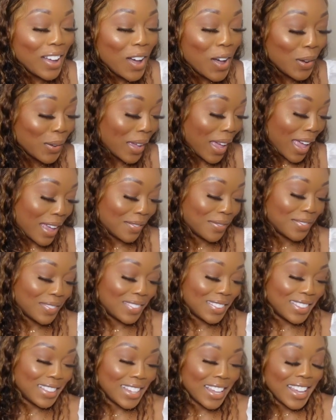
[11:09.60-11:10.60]
Okay.
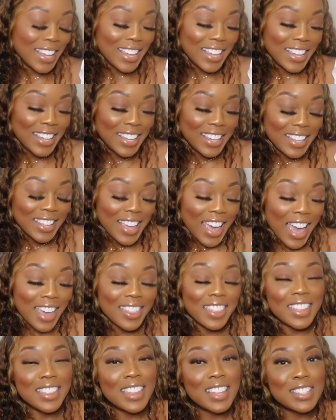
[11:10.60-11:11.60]
I
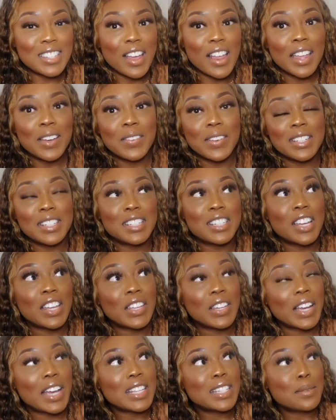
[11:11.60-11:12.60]
think that's all I wanted to tell
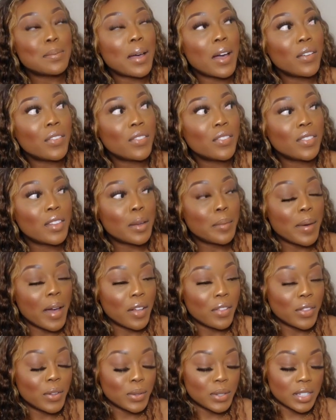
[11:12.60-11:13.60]
you guys
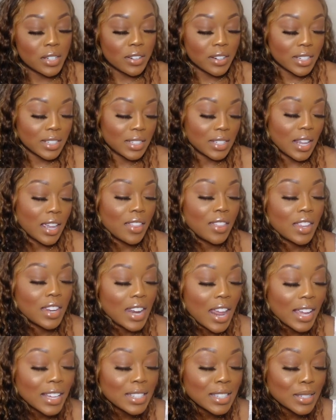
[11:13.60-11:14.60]
about those earrings. The
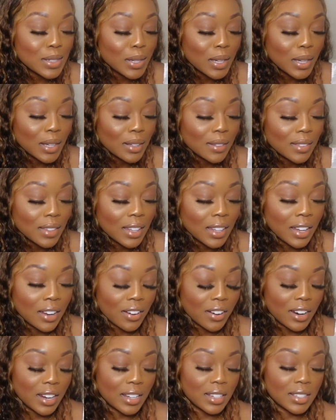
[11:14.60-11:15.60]
next
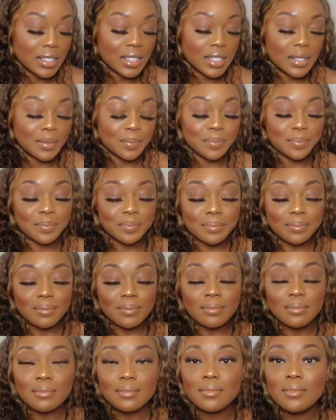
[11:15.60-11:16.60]
earrings,
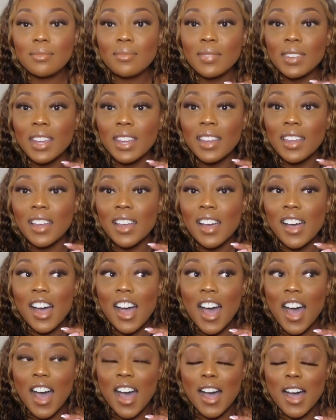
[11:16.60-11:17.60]

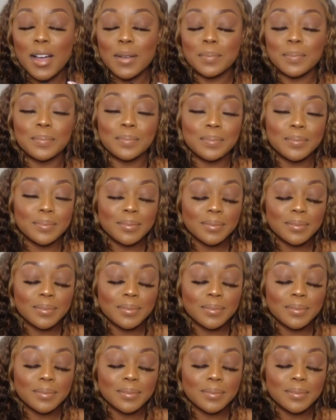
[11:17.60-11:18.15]
I